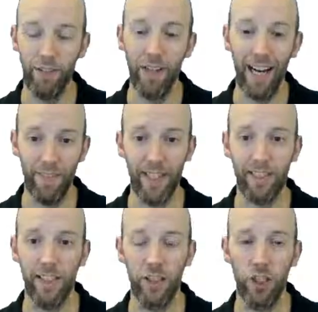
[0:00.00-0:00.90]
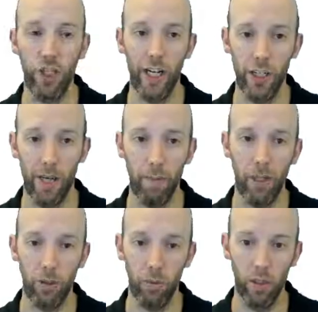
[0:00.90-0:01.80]
have access to change that
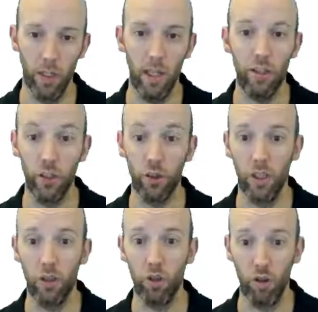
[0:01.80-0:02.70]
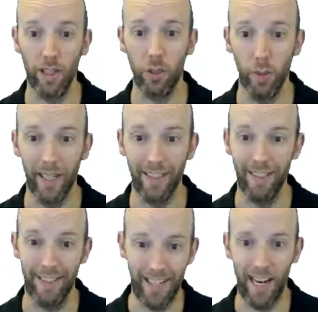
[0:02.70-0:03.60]
password, do so straight away,
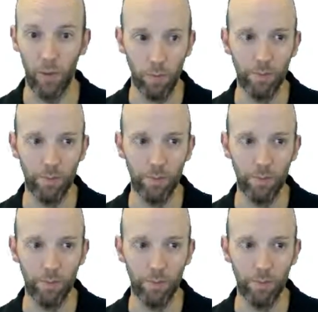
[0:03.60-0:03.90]
now.